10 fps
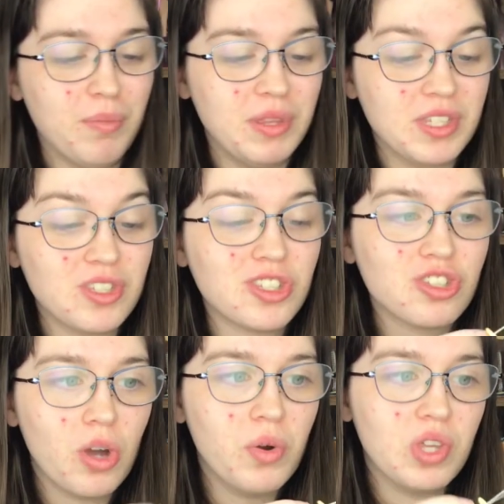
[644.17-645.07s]
but this is
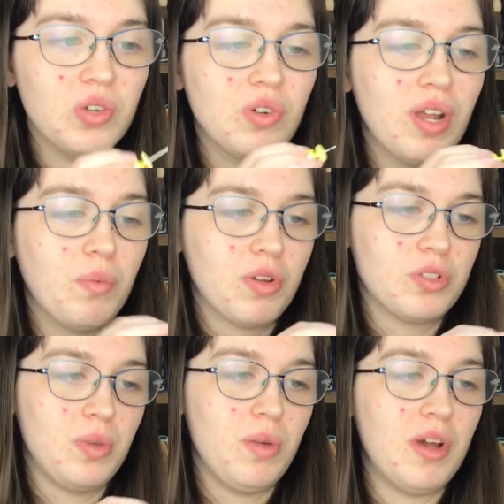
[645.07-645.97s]
so cute and works
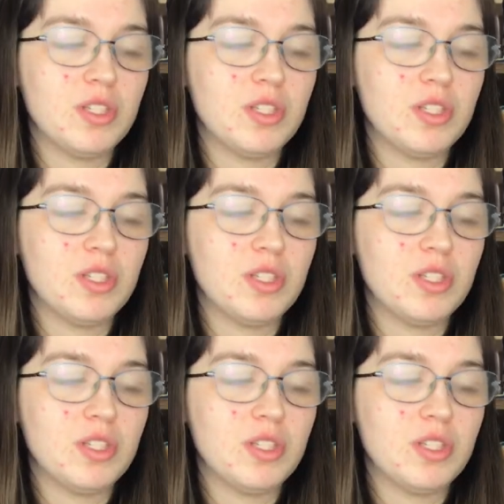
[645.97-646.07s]
really well,